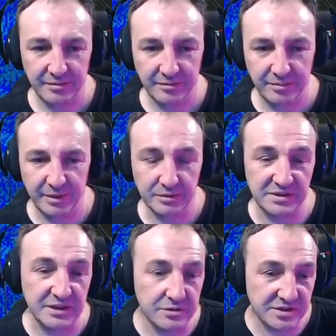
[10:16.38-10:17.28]
But it was
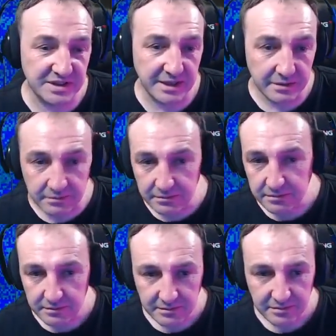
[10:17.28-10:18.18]
interesting
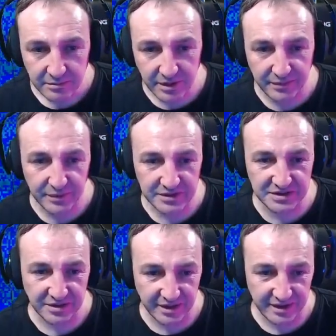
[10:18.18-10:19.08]
when I first
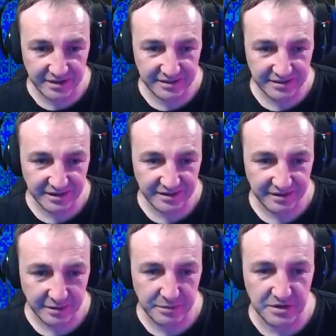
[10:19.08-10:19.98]
saw it. The
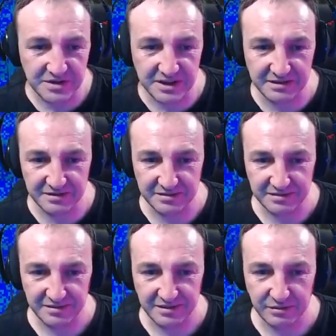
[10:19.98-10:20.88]
music
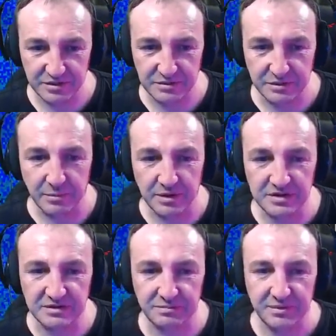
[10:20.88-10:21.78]
was
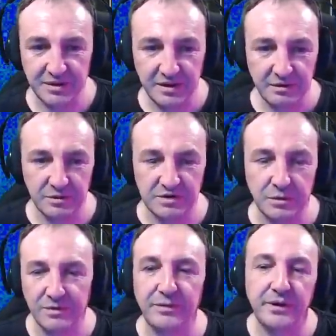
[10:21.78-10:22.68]
the
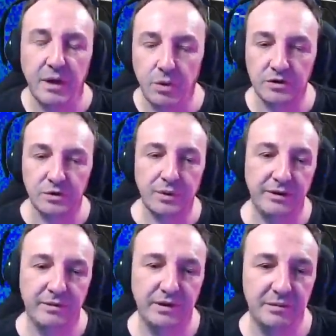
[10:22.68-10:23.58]
one thing I walked
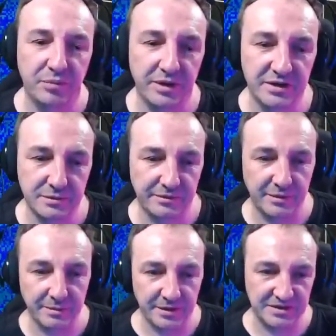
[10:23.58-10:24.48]
away impressed with the
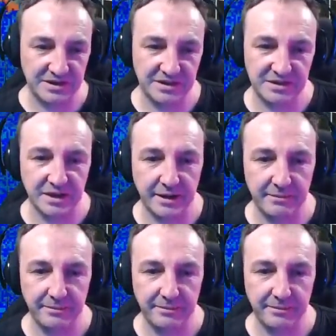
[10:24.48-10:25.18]
most at the time.